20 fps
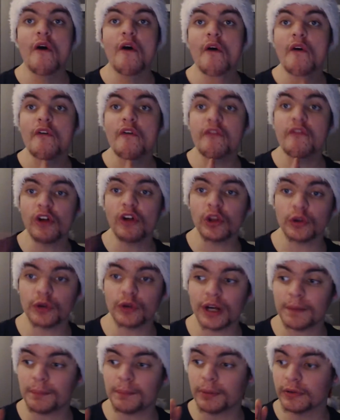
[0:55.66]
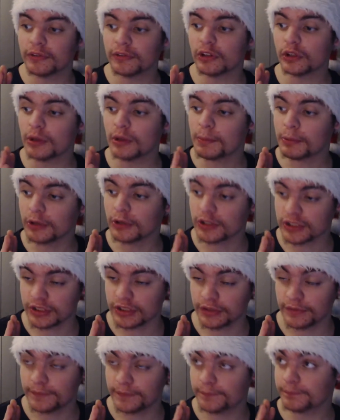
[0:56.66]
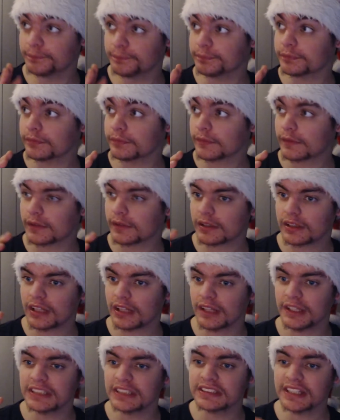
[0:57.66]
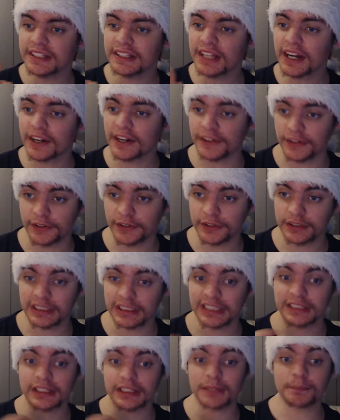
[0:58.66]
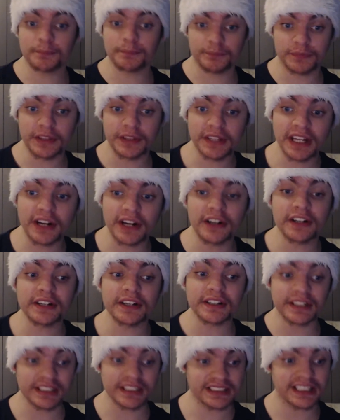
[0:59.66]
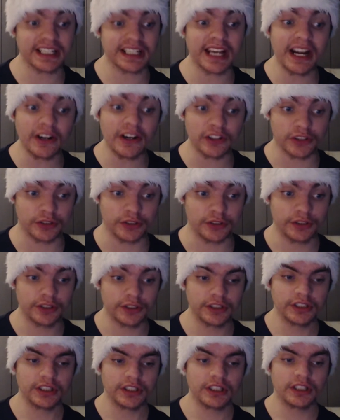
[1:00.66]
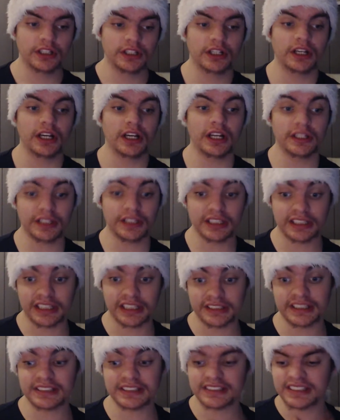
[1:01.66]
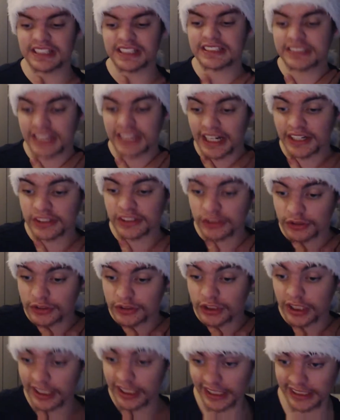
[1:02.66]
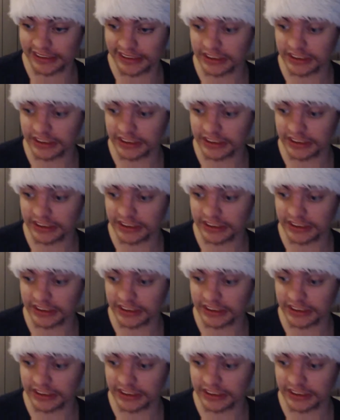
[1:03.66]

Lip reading: follow a person. That's the narrator. Like the narrator is a character, and they like this character tells a